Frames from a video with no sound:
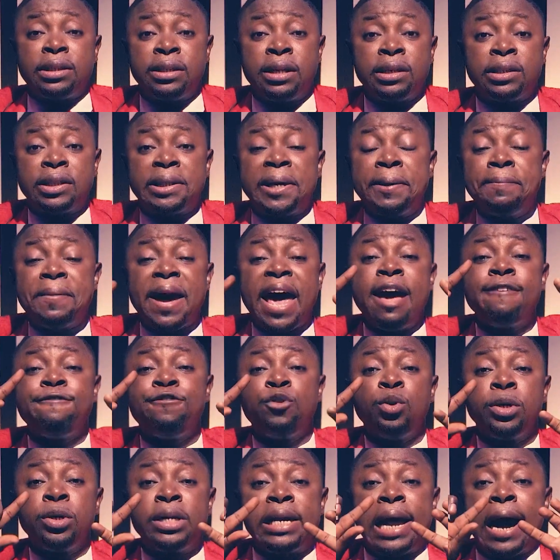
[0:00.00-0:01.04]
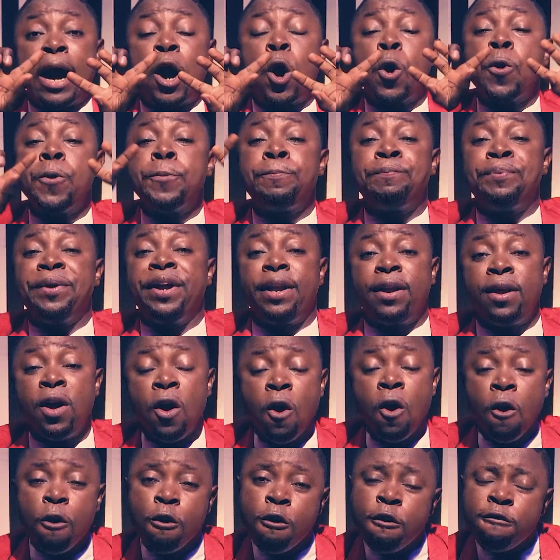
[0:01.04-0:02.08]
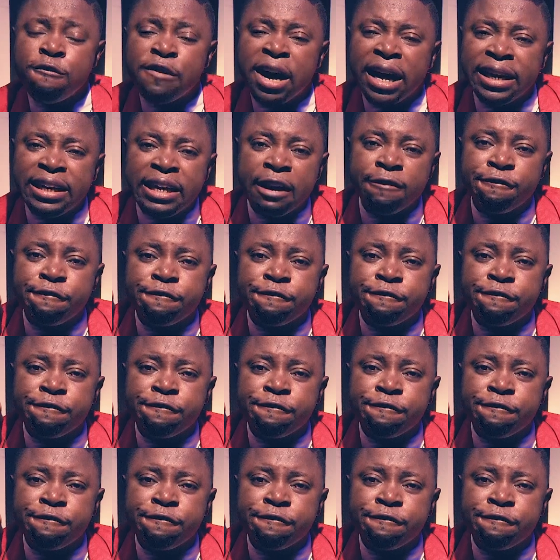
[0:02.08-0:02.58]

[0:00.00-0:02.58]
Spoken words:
the same heaven that opened over the